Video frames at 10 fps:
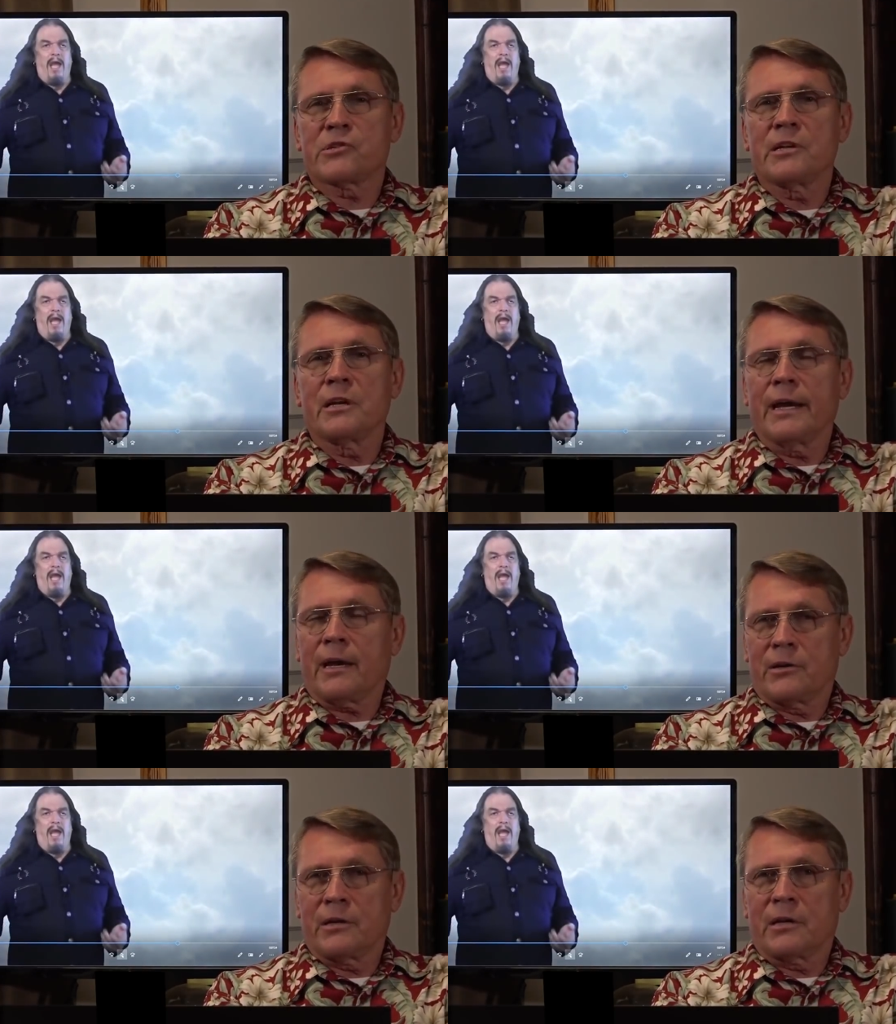
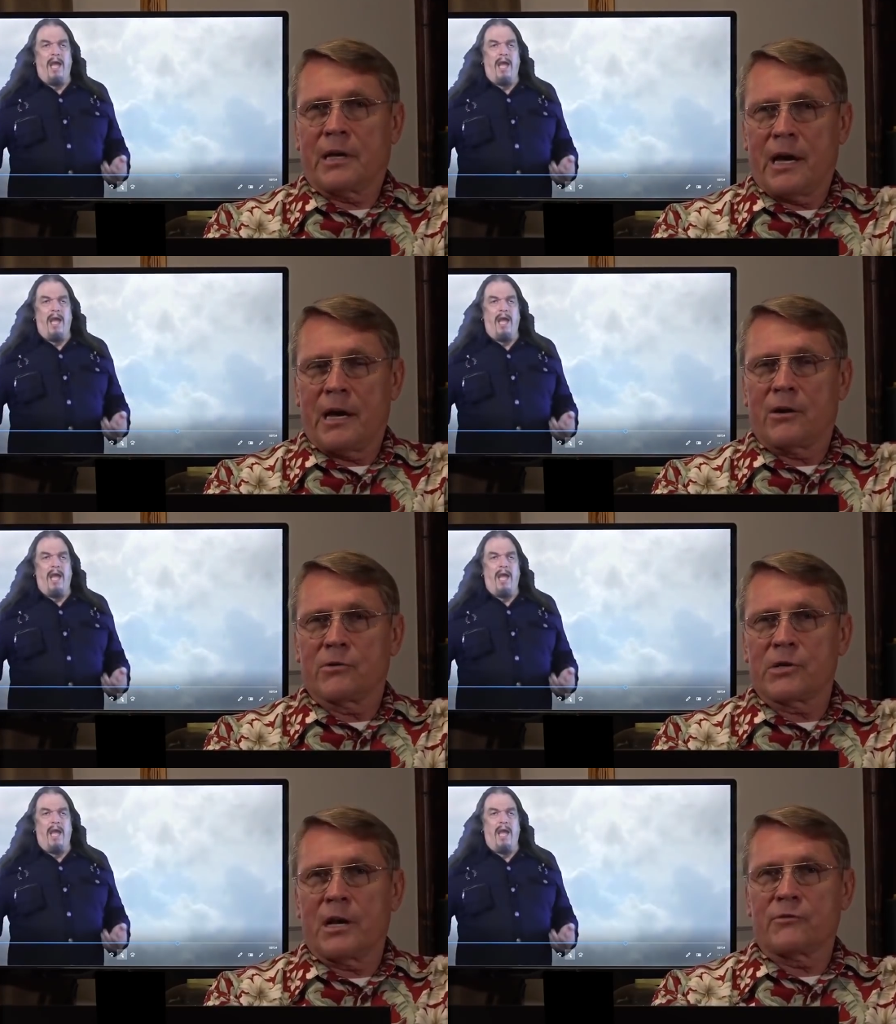Speaker 1: selected
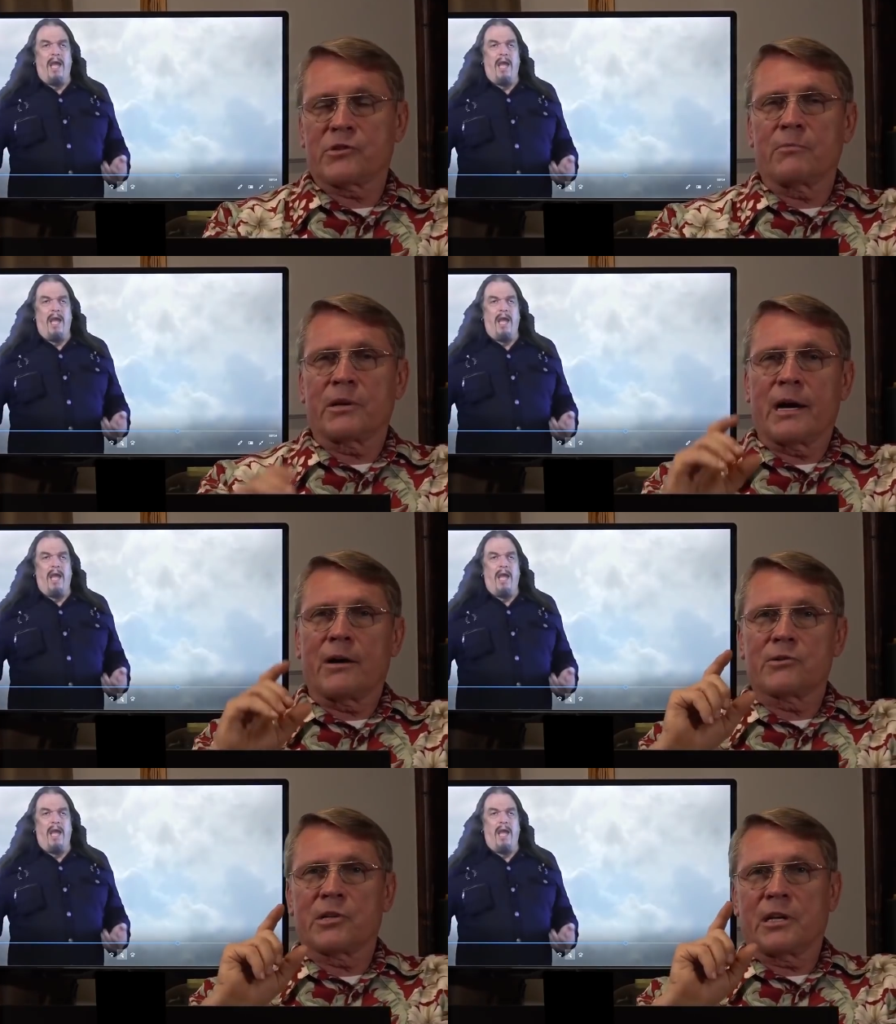cows. They have some
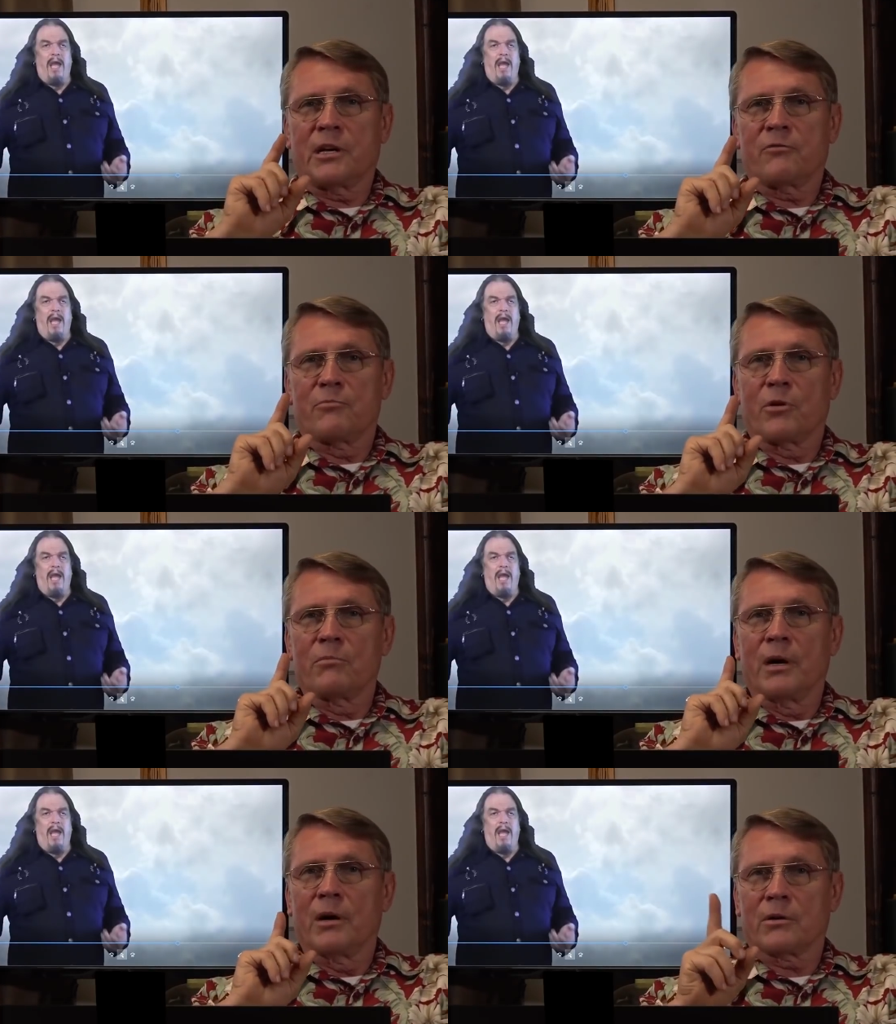cows that give
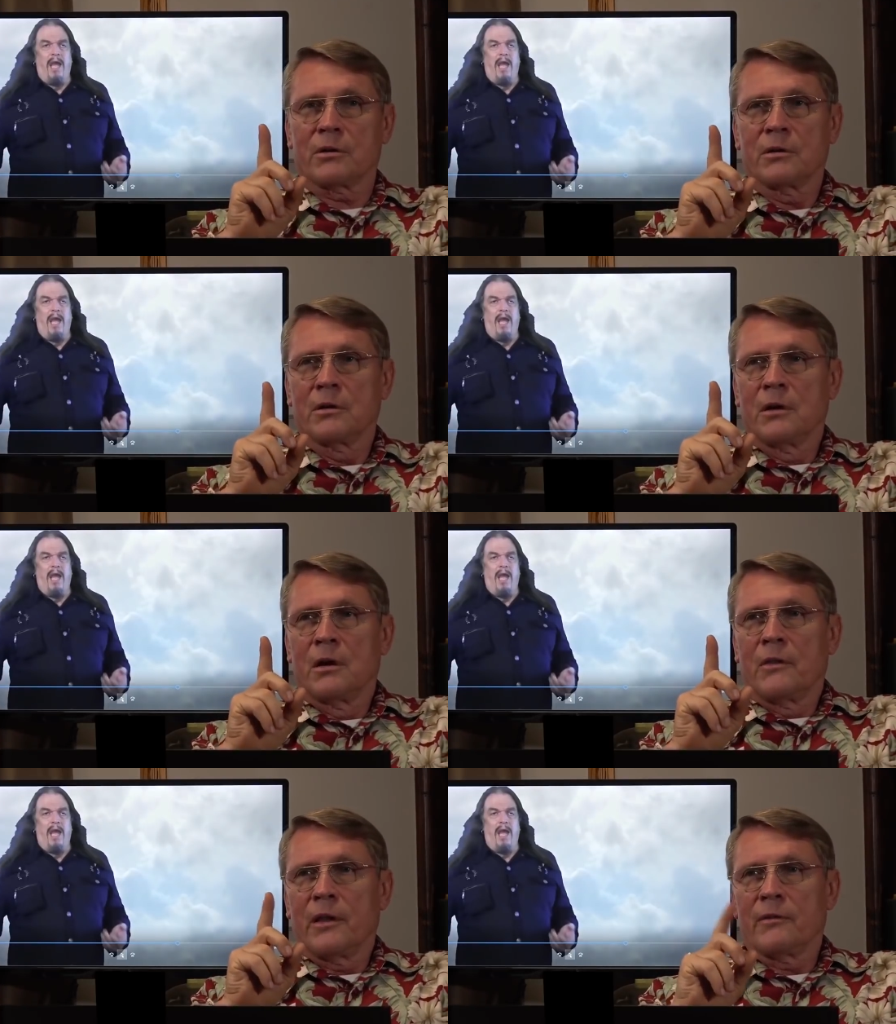more milk.
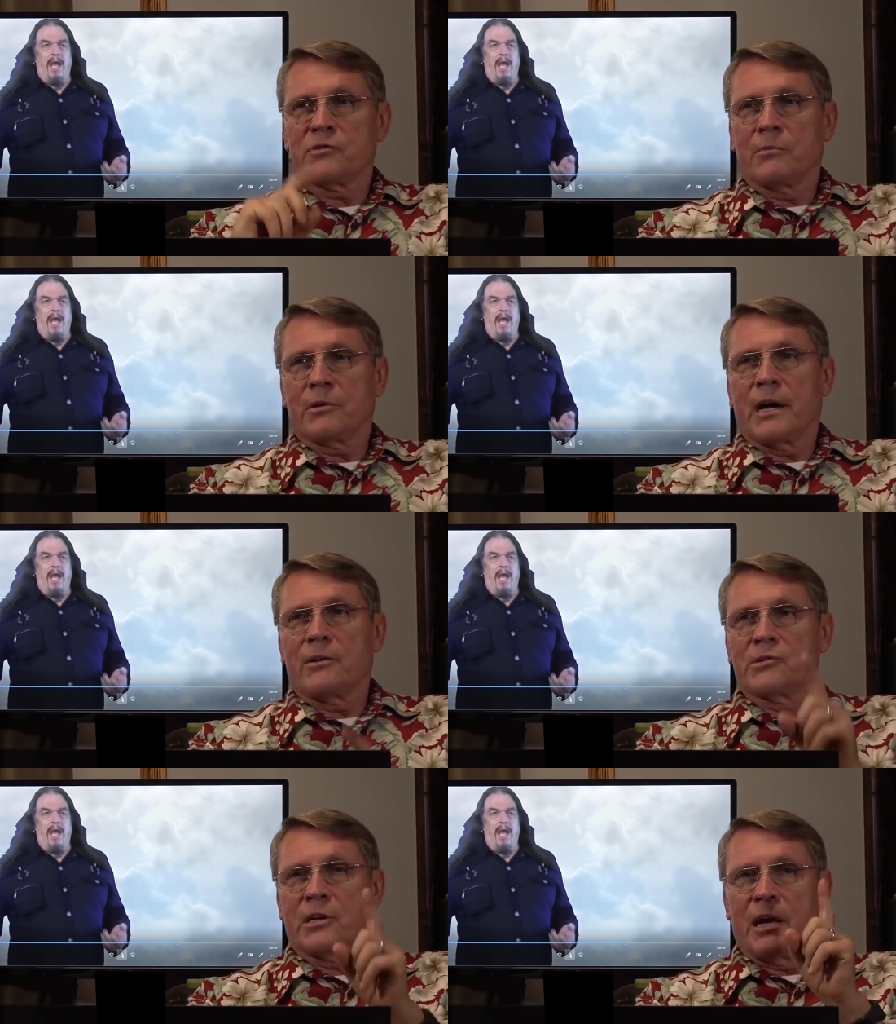They have some
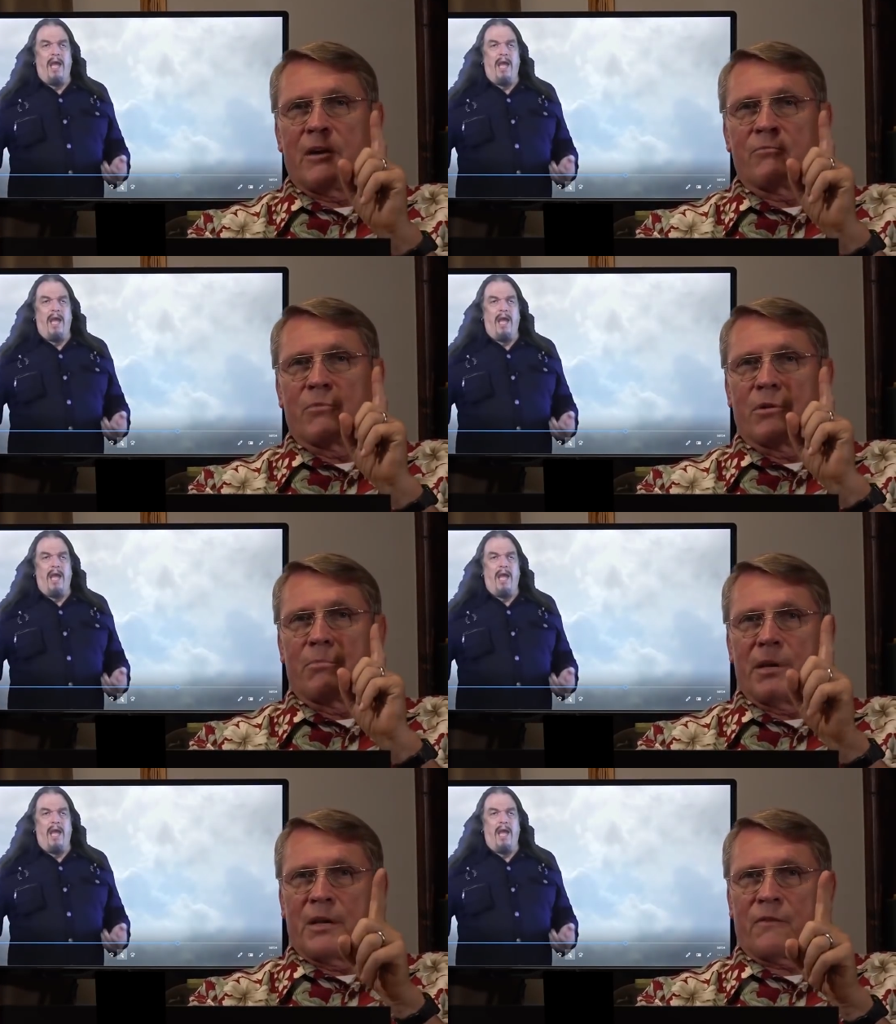cows that have more
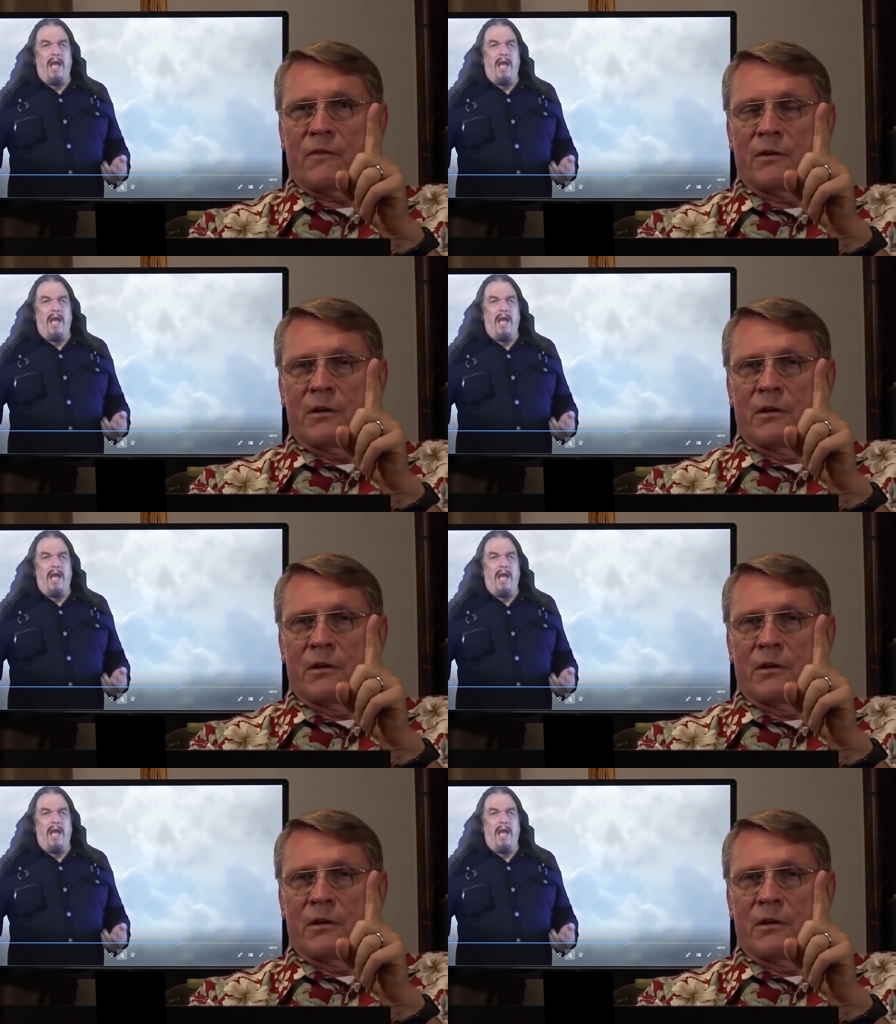beef.